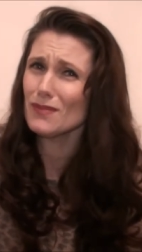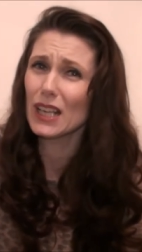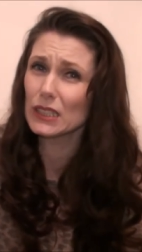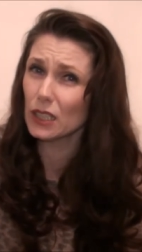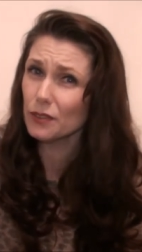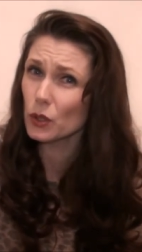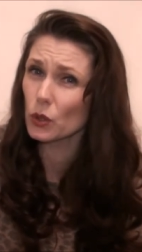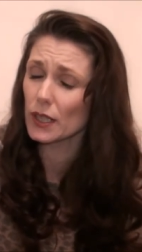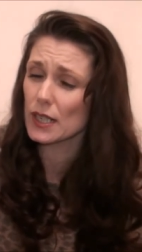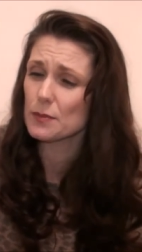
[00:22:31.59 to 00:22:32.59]
I love
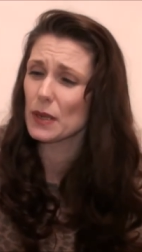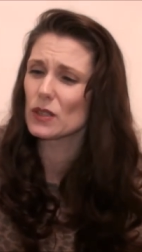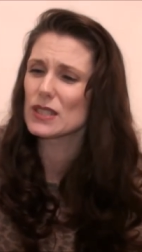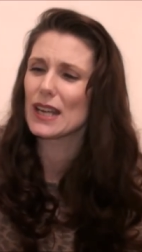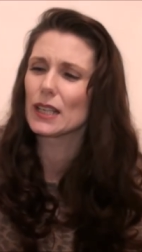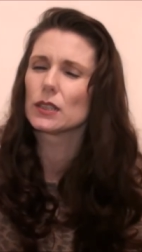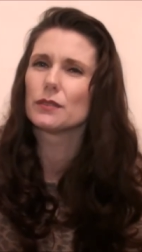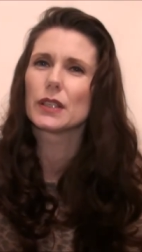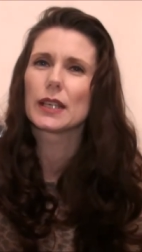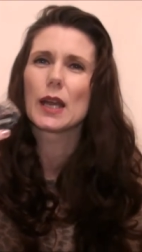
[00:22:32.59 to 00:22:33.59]
coconut smells and I
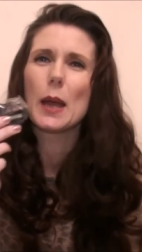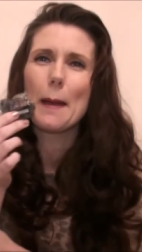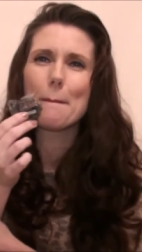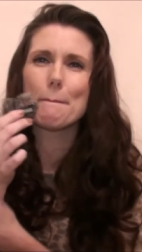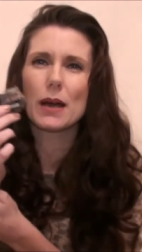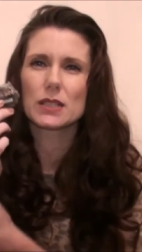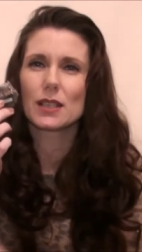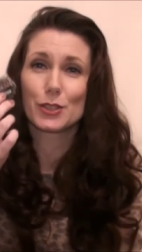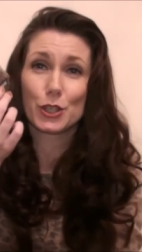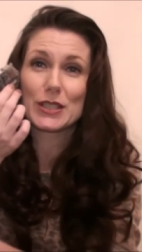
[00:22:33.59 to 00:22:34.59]
love like musk
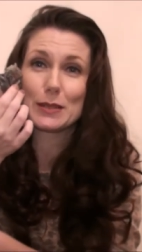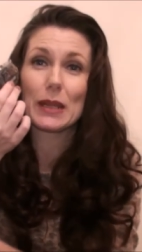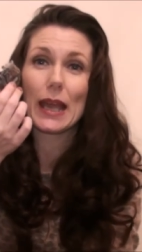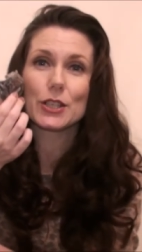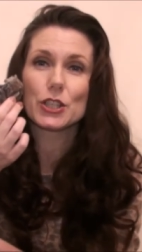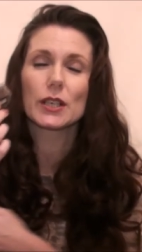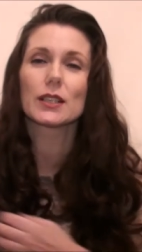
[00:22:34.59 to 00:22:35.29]
to see me itching.